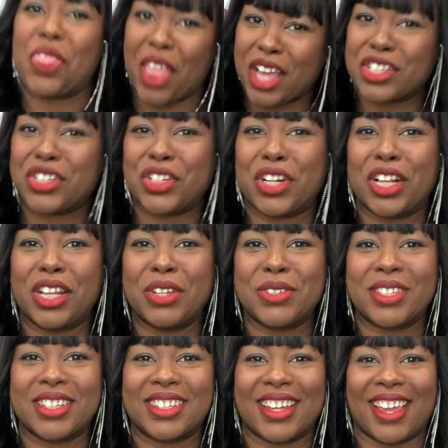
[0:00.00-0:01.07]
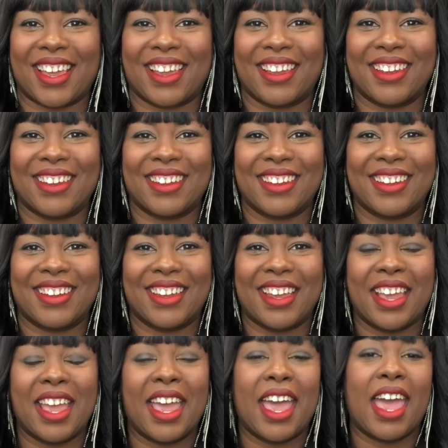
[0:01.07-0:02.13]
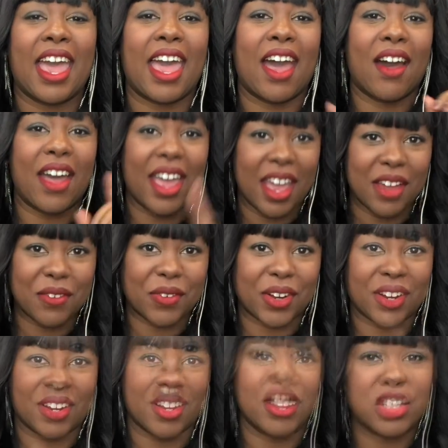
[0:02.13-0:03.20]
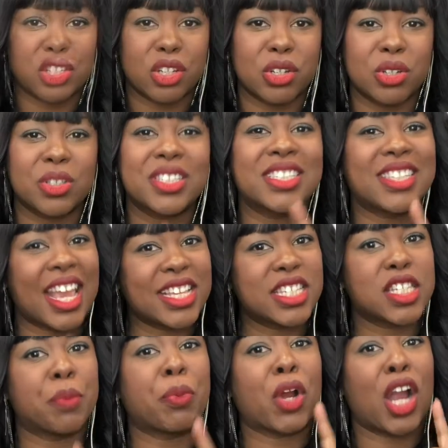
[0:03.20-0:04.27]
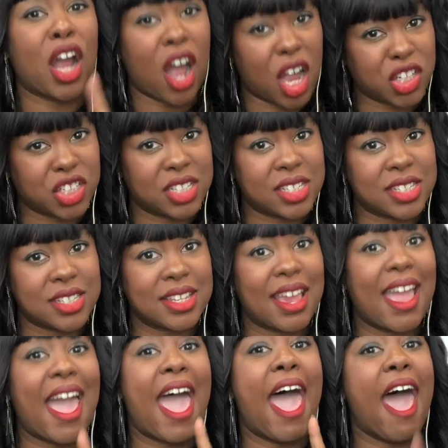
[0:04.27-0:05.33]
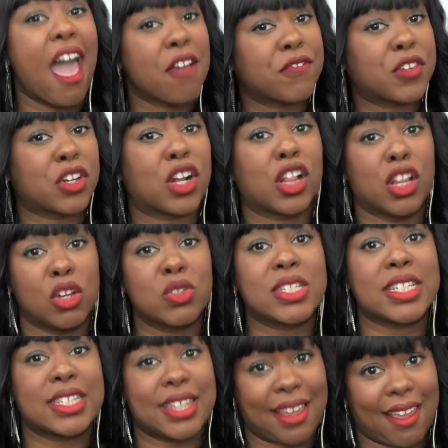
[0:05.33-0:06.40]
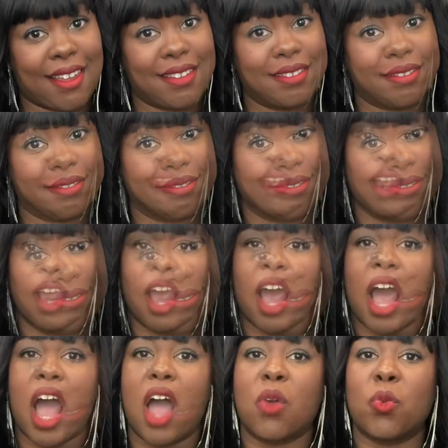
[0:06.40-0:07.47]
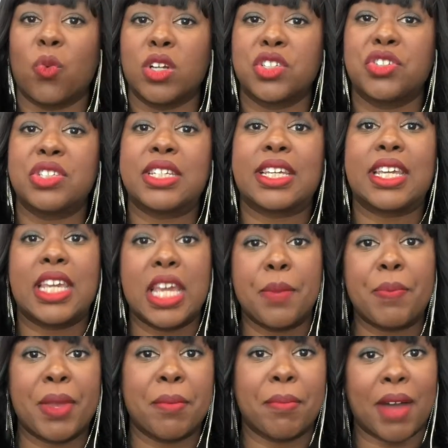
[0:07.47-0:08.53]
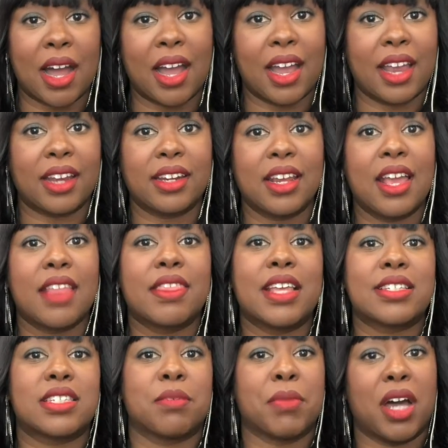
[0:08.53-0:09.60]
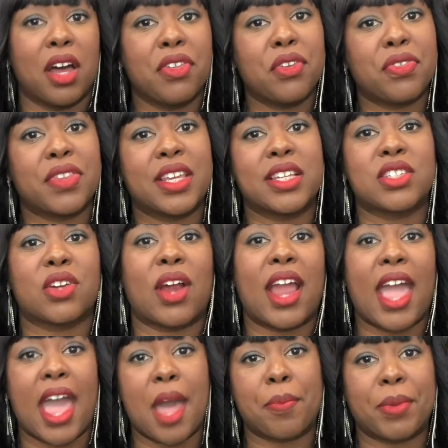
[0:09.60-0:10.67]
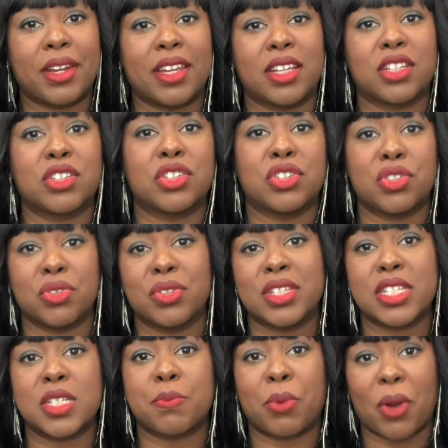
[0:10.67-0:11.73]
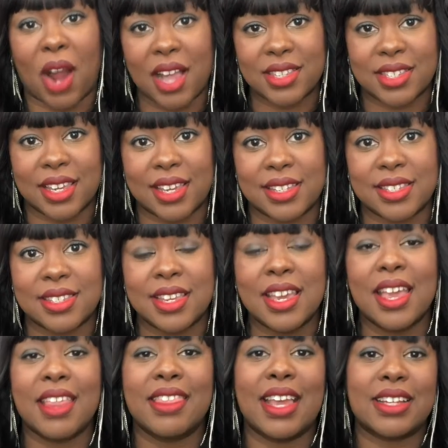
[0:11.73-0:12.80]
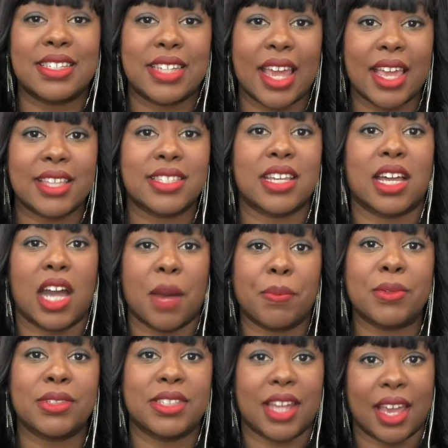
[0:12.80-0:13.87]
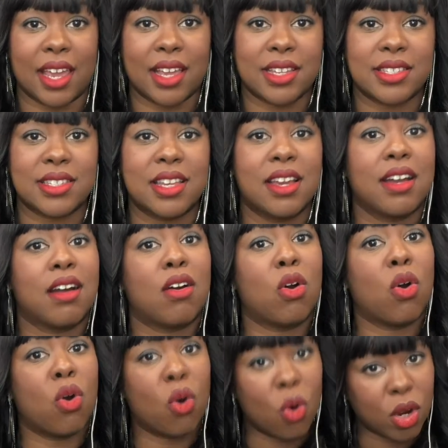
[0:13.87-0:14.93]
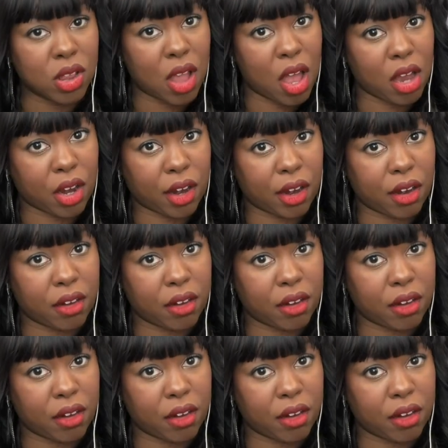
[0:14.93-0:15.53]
That's your closing day. However, also state some precautions after closing day. I want you to keep in mind that some other things are happening through this process that takes a couple days or longer.